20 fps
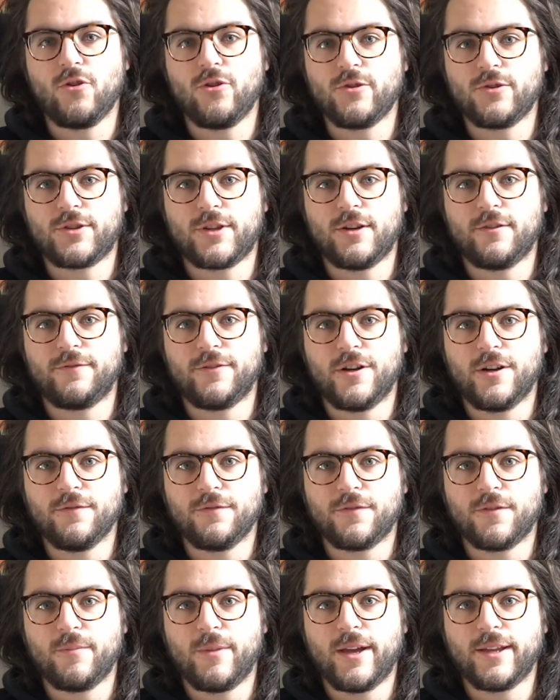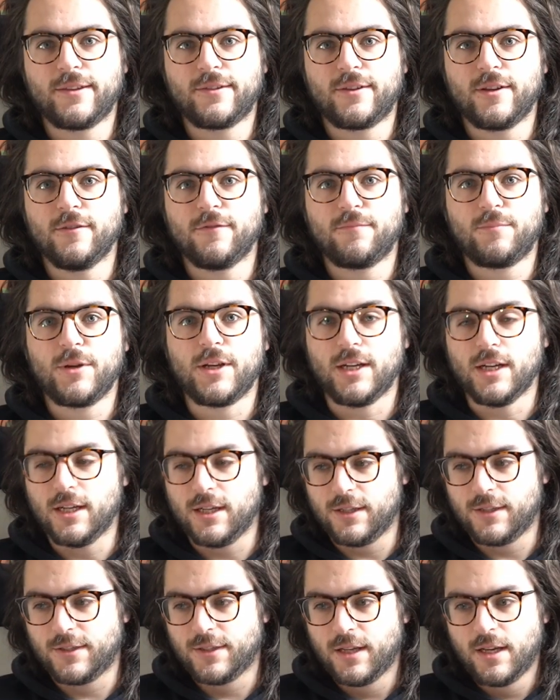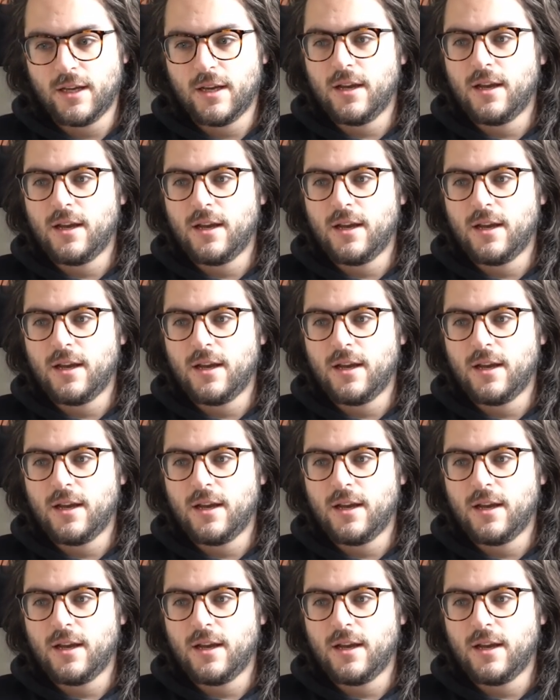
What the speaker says: yourself off from that stuff because